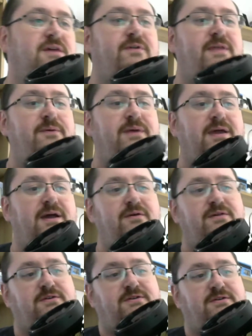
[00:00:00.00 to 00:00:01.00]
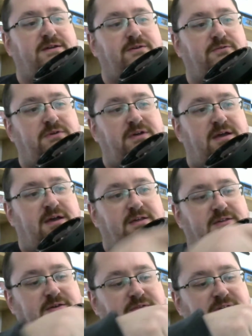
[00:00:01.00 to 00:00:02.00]
There we go. There's a good angle.
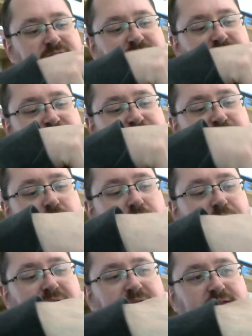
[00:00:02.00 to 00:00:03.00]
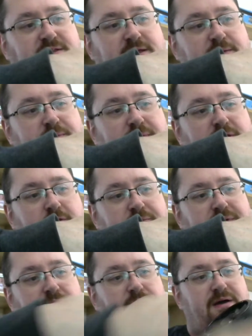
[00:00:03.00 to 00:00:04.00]
So this is the 4-pin CPU
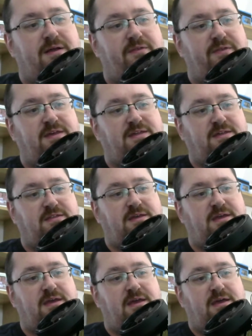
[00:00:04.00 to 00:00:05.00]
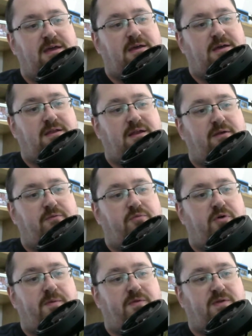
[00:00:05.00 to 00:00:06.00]
power, and this is the
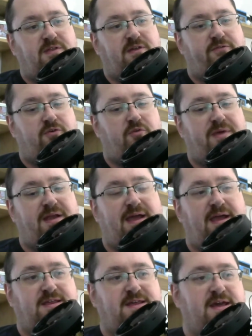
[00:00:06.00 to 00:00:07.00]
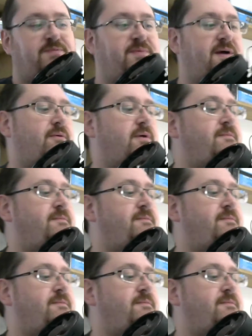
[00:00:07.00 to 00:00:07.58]
proper 24-pin ATX power.